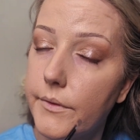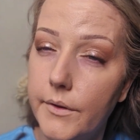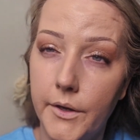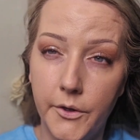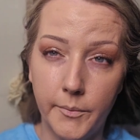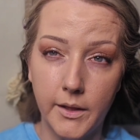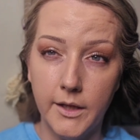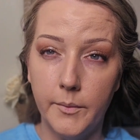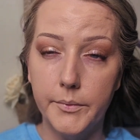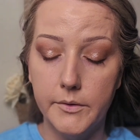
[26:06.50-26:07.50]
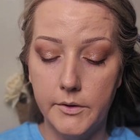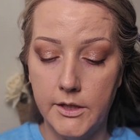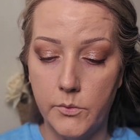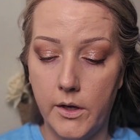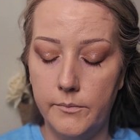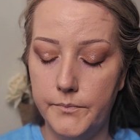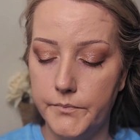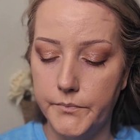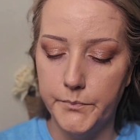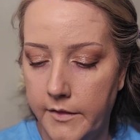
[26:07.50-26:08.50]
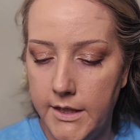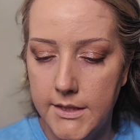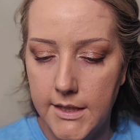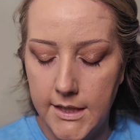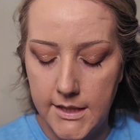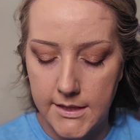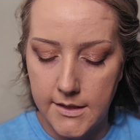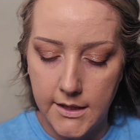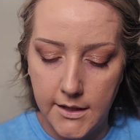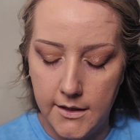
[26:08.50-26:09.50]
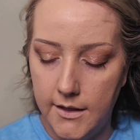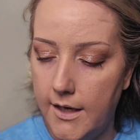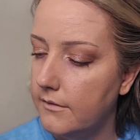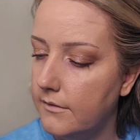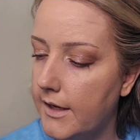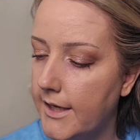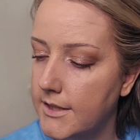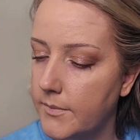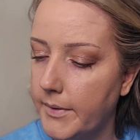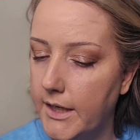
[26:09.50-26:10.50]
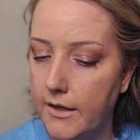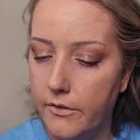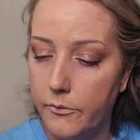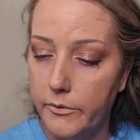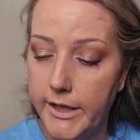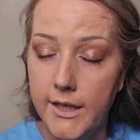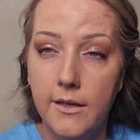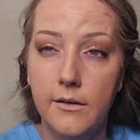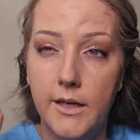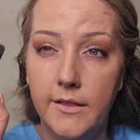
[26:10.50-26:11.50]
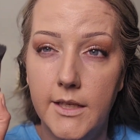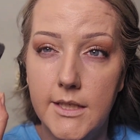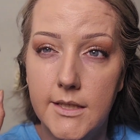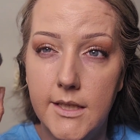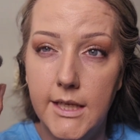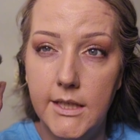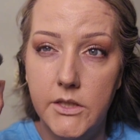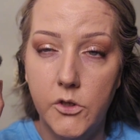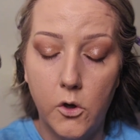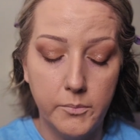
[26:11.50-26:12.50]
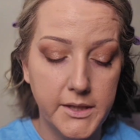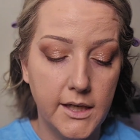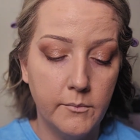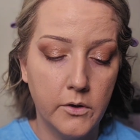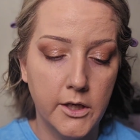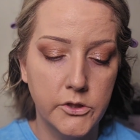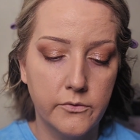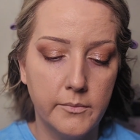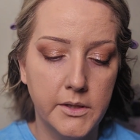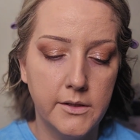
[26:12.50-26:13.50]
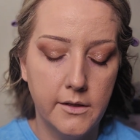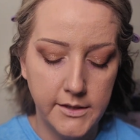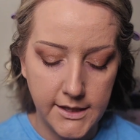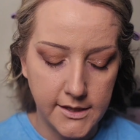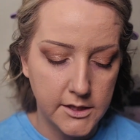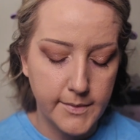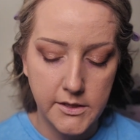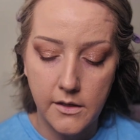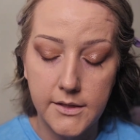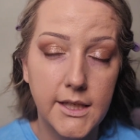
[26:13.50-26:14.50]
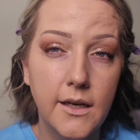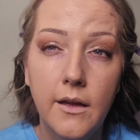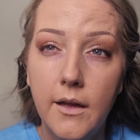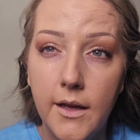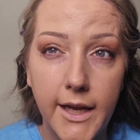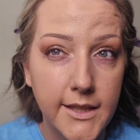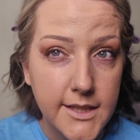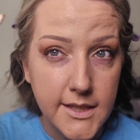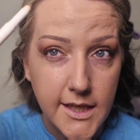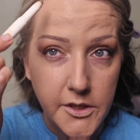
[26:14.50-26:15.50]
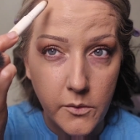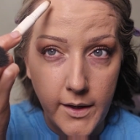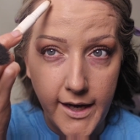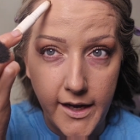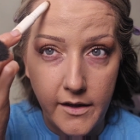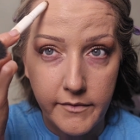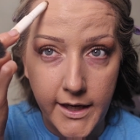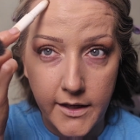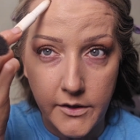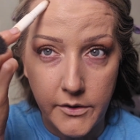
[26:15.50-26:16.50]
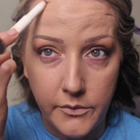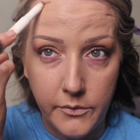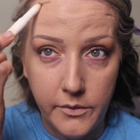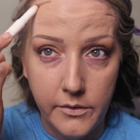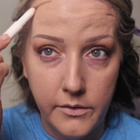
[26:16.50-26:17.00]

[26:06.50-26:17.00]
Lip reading: under my lip as well. This is the SP3, and this is the sculpting brush from Details by Tati. And since I don't have a new